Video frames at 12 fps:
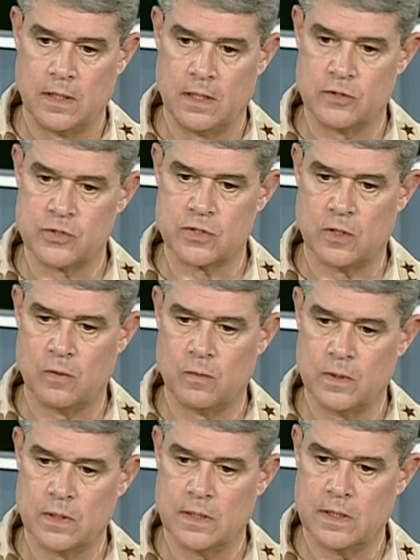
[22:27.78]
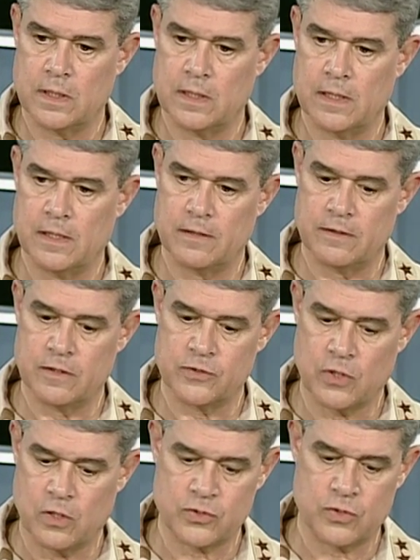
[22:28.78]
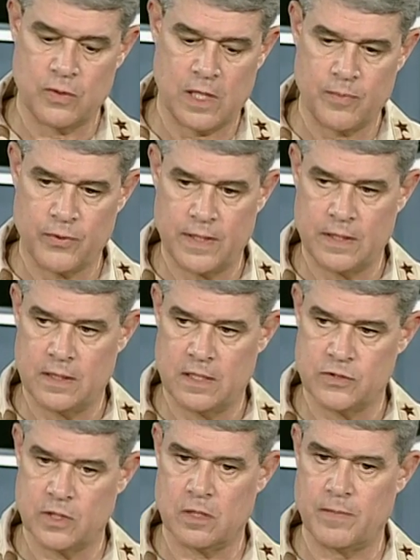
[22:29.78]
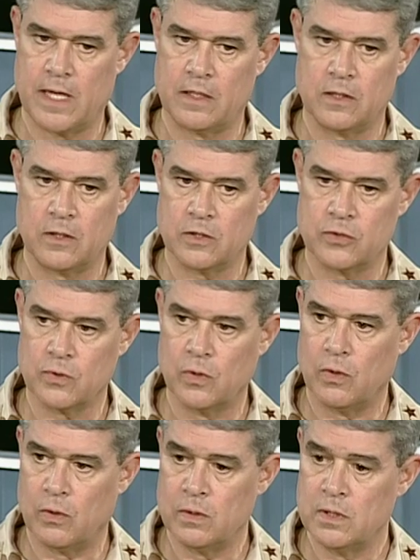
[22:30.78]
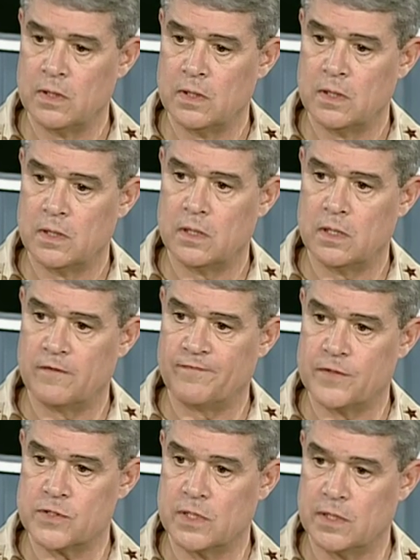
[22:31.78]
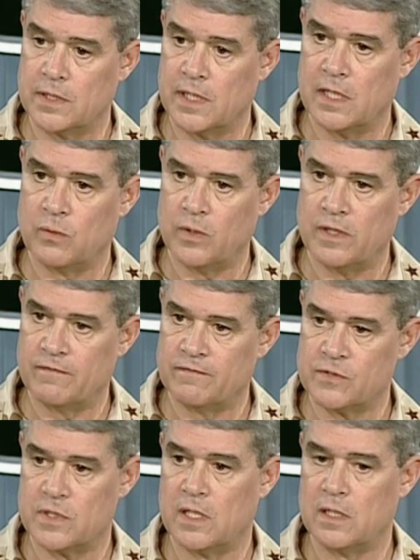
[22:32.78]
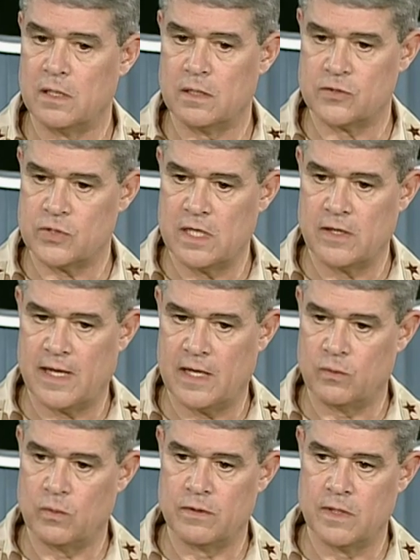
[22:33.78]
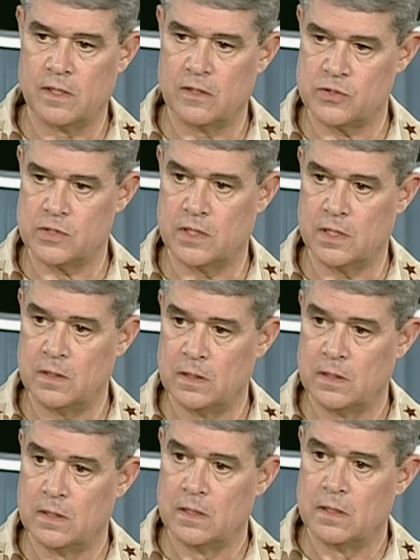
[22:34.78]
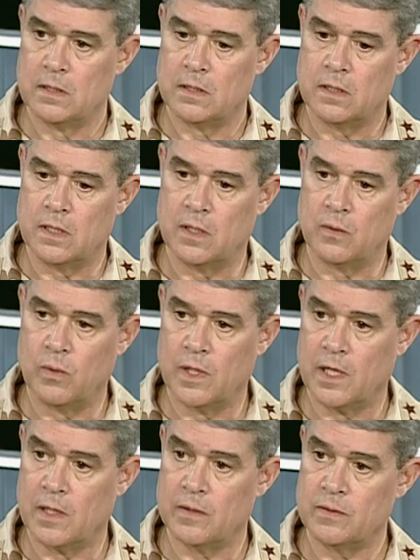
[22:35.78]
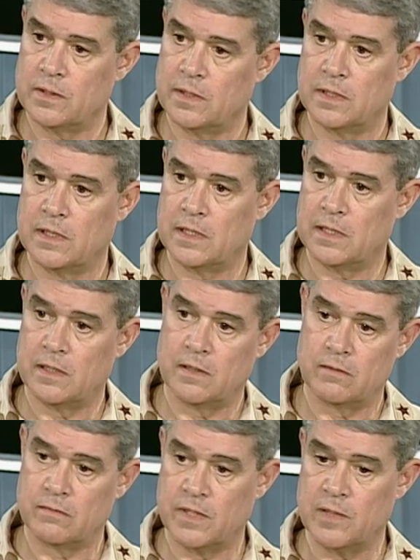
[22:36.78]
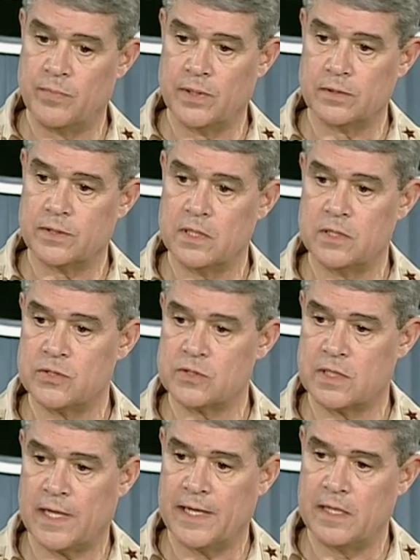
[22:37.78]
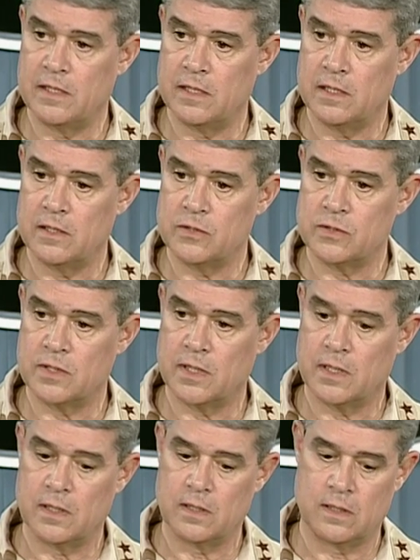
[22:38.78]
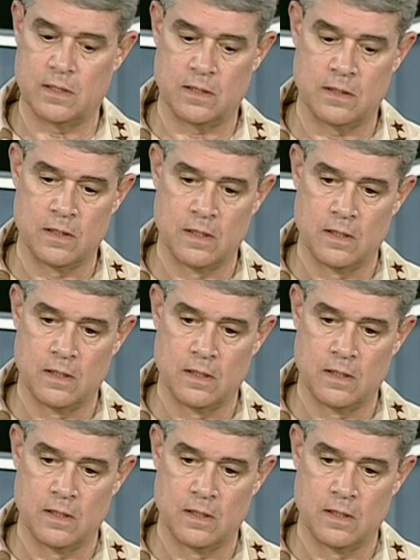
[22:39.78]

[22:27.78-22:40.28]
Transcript: And so uh, this also operated as a command and control facility, and we have seen seen that within the city. Uh, where uh, they built these IEDs. They uh,